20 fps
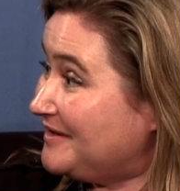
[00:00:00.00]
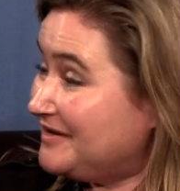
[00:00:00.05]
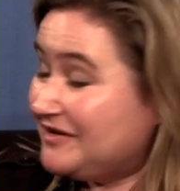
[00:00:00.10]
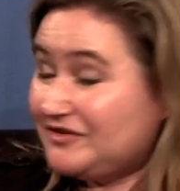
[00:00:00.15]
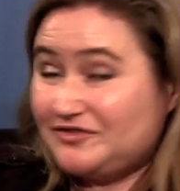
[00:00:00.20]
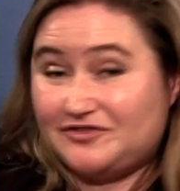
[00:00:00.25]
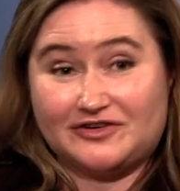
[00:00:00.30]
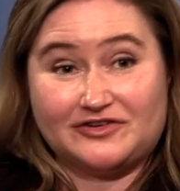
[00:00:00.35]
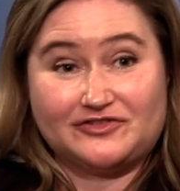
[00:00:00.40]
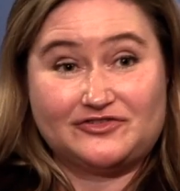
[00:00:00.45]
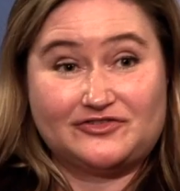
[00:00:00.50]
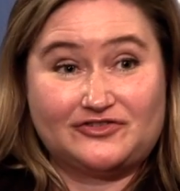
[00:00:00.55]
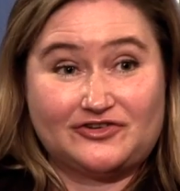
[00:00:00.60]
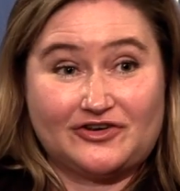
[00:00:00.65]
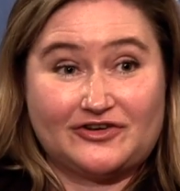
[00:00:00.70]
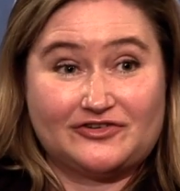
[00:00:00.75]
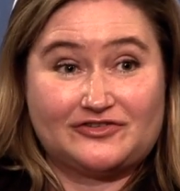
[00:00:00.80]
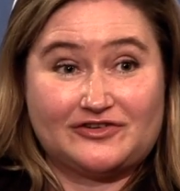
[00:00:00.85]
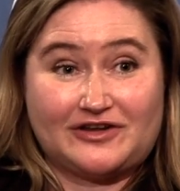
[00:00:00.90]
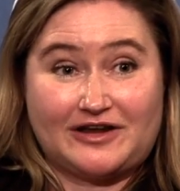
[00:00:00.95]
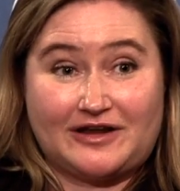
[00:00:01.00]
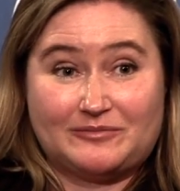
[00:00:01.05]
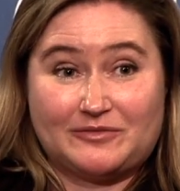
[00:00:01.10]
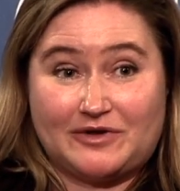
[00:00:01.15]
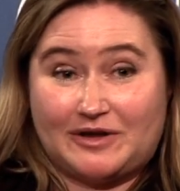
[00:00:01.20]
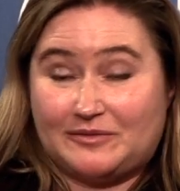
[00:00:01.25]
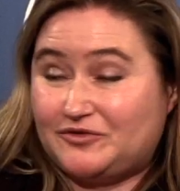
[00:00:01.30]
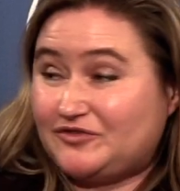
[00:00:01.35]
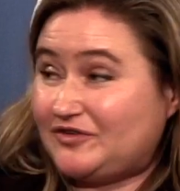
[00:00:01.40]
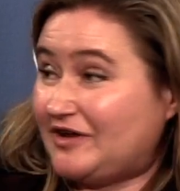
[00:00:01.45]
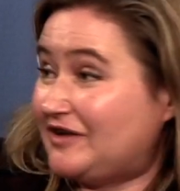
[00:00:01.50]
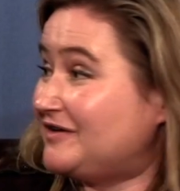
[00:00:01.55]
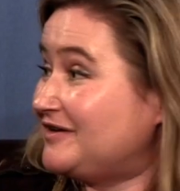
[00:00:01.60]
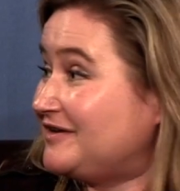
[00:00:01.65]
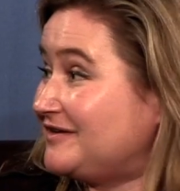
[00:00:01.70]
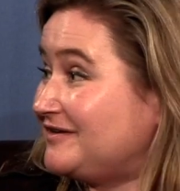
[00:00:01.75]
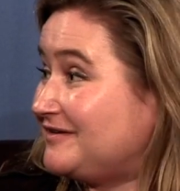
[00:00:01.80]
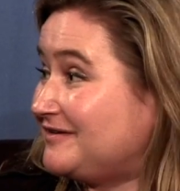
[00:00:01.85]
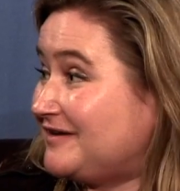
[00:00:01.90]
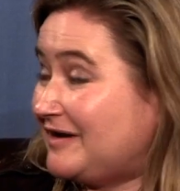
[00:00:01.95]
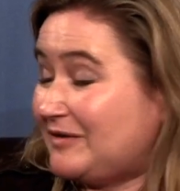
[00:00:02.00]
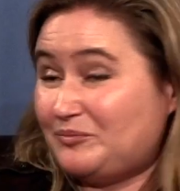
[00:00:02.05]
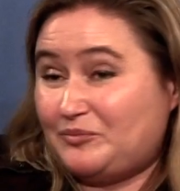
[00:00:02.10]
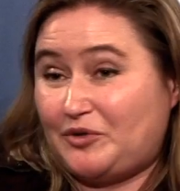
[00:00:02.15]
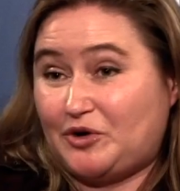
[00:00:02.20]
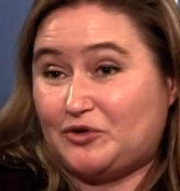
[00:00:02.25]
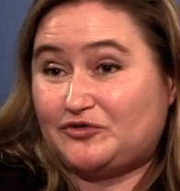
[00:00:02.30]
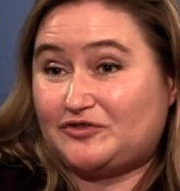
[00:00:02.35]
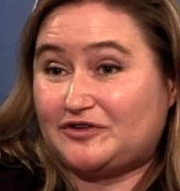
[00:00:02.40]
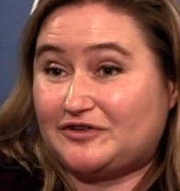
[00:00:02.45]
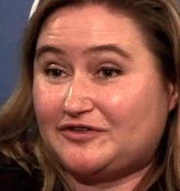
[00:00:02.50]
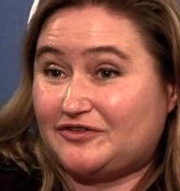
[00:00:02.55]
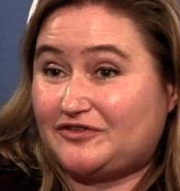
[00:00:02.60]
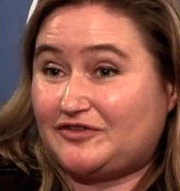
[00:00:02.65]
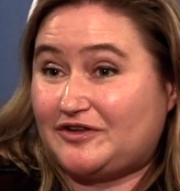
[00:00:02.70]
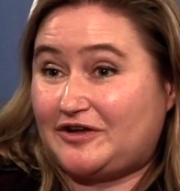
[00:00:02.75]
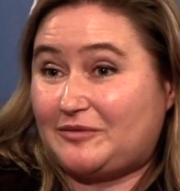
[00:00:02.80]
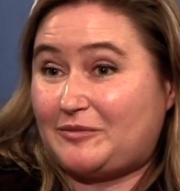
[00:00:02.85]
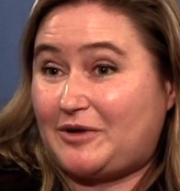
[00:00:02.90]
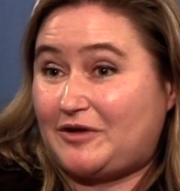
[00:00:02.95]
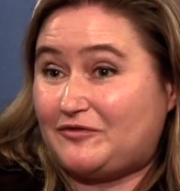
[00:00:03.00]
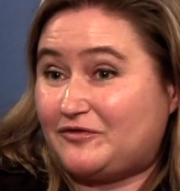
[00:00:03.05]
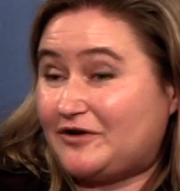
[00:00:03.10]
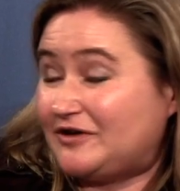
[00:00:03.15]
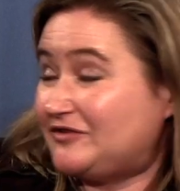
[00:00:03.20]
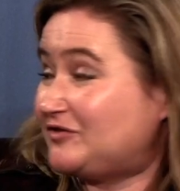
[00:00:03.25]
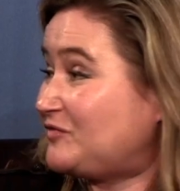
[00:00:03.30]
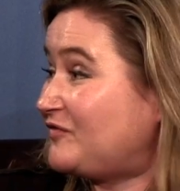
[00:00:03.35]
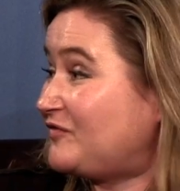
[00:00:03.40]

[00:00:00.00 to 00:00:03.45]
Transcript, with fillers: is this just, I'm, I'm, sending, I'm posting this thing on my friend's